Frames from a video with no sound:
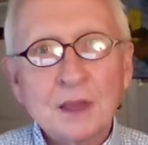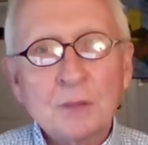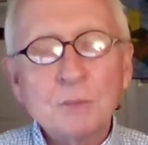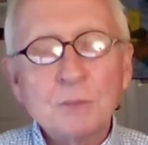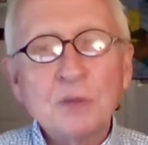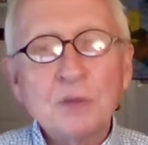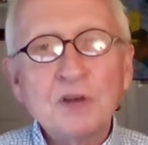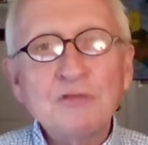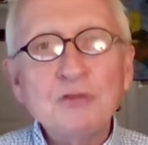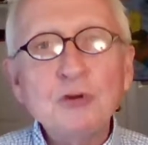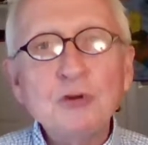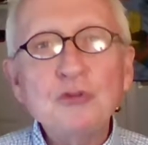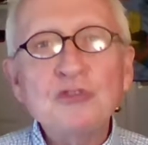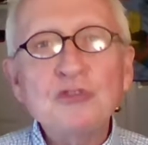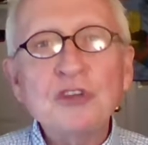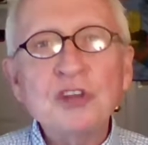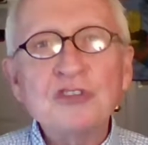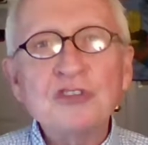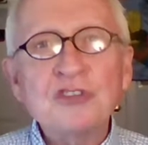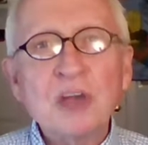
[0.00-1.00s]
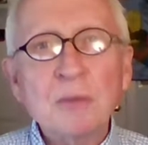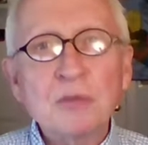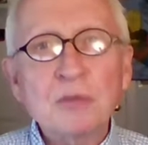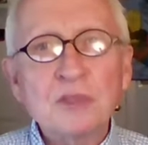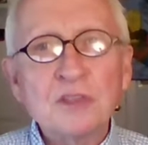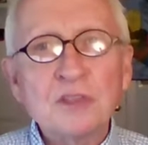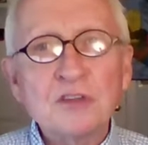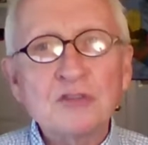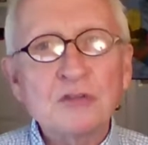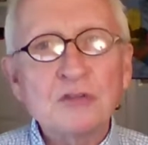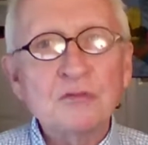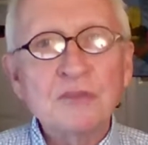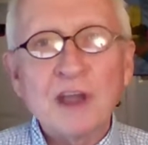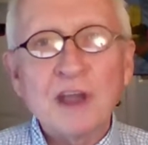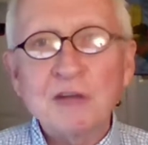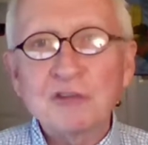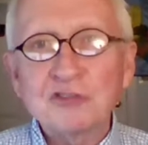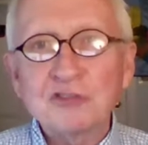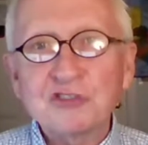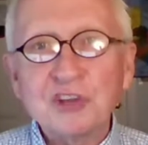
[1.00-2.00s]
But if you see something that you've
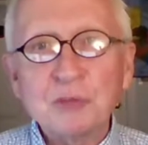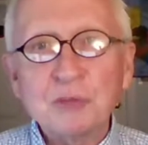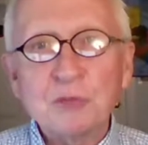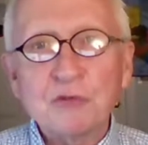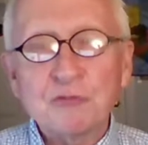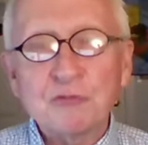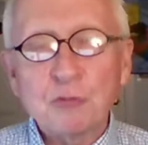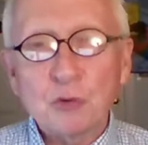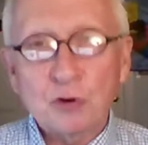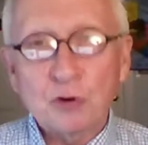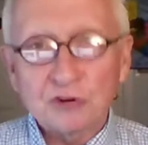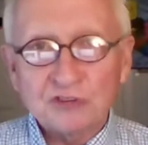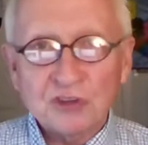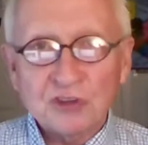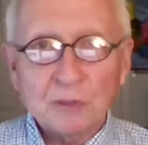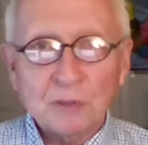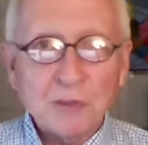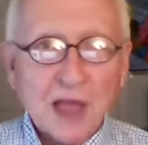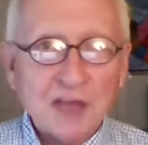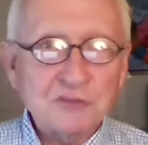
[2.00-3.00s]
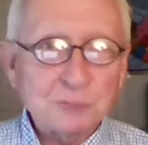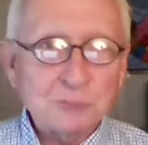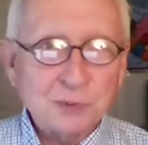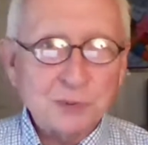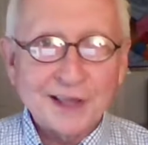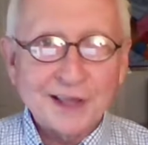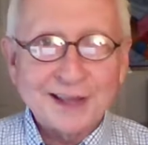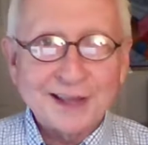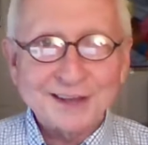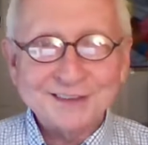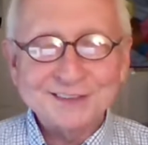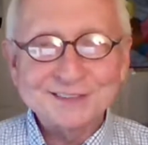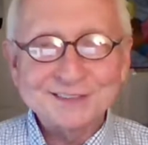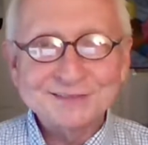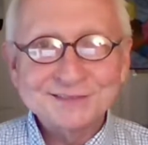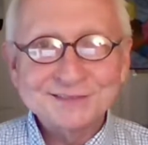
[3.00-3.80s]
never seen before at some guy's plant,